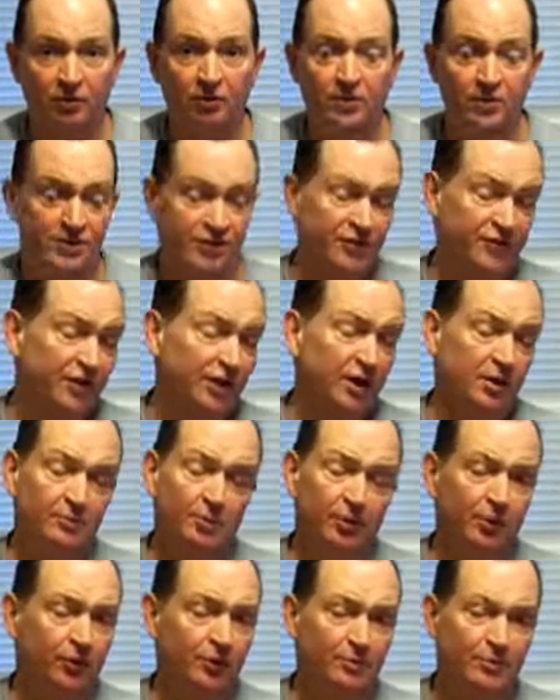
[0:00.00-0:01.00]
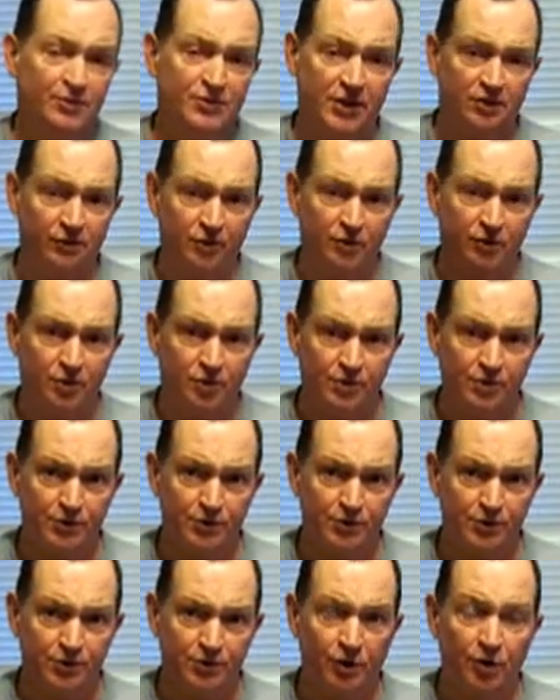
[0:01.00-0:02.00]
which is available in almost every grocery
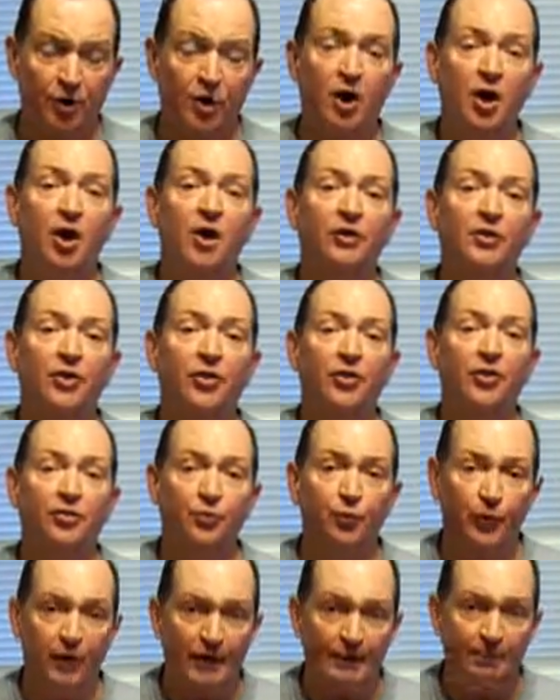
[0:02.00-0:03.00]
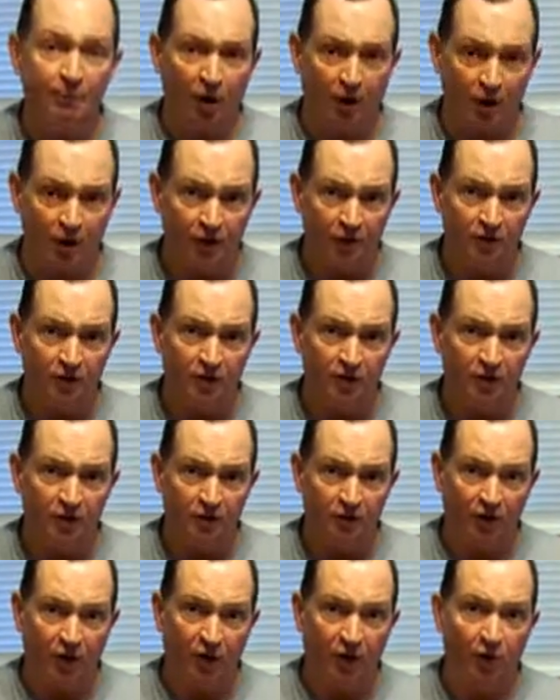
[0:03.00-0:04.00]
store, to 3 parts
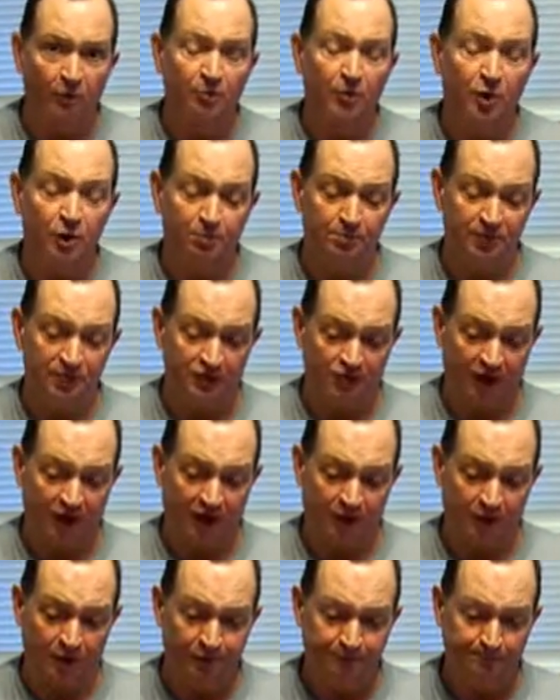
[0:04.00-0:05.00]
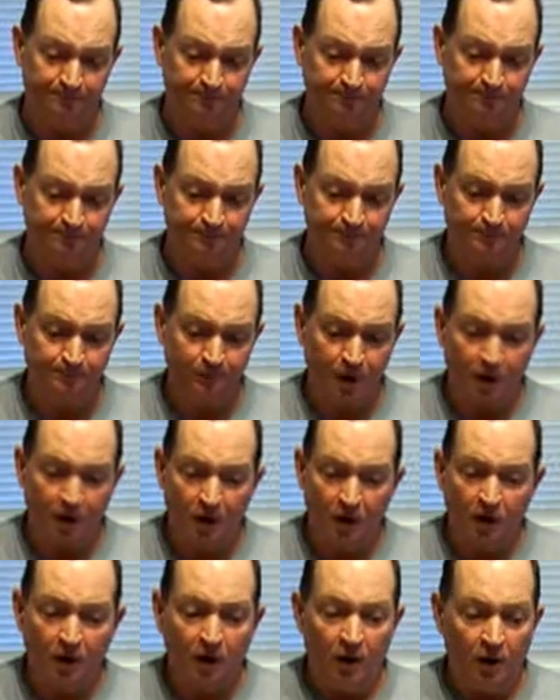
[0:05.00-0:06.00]
of all-purpose flour.
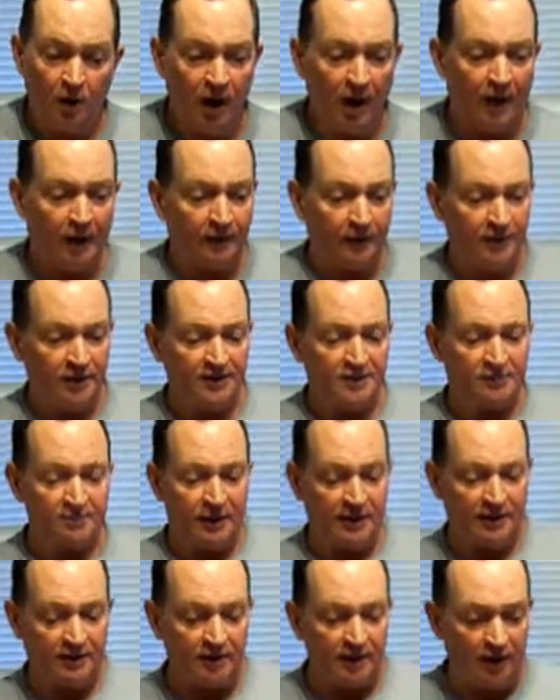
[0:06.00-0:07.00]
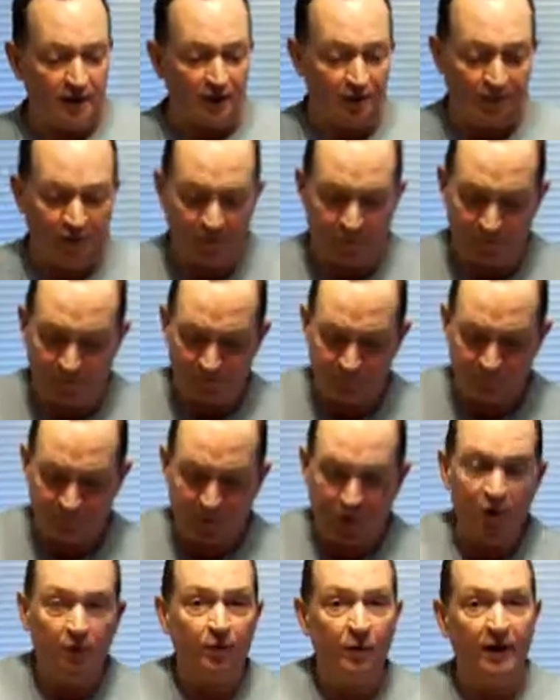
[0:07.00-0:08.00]
Okay, let's make the yellow dough.
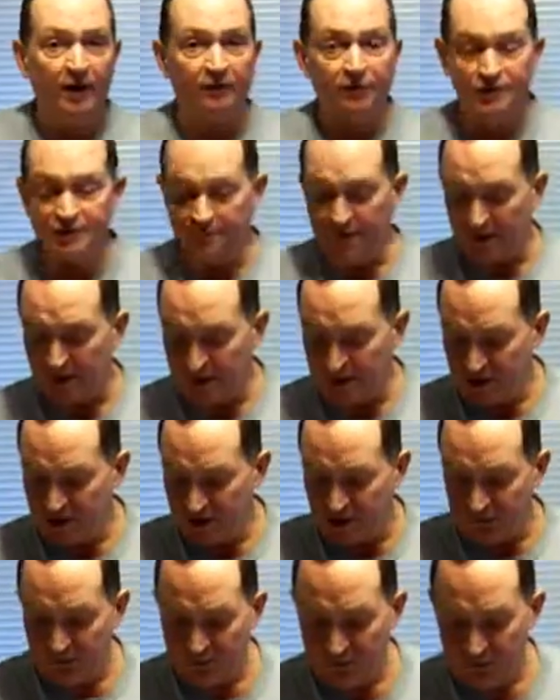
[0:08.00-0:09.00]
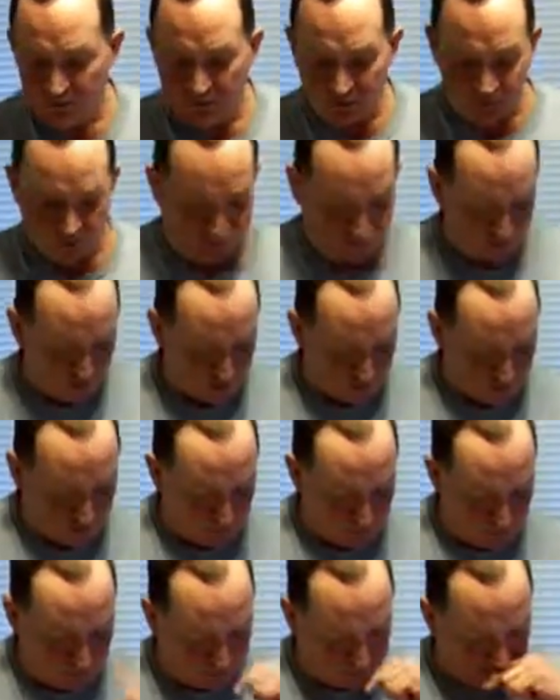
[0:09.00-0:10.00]
We have our sponge here, to which we're
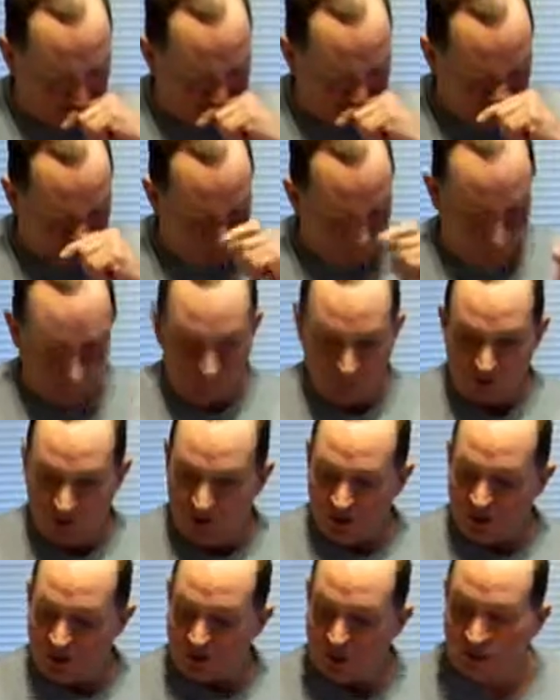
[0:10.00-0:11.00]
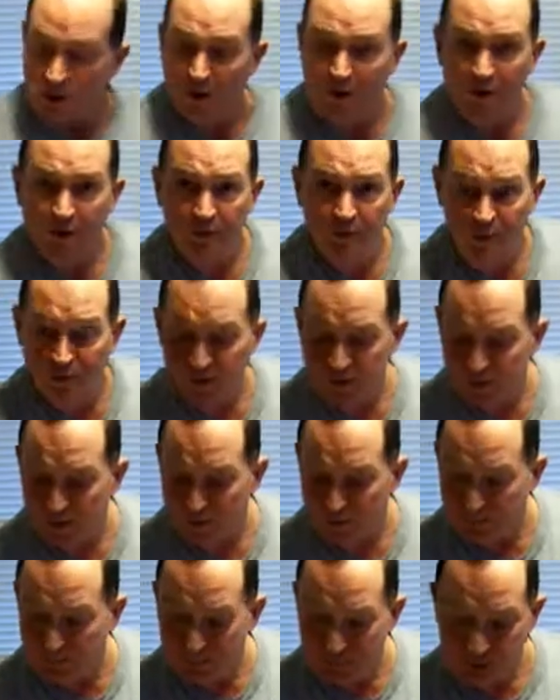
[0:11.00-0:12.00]
going to add our 1 1/4
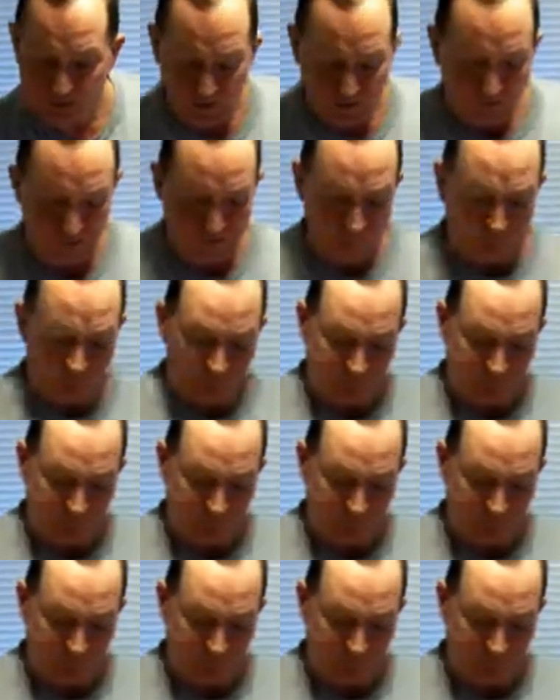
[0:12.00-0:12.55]
cup of sugar,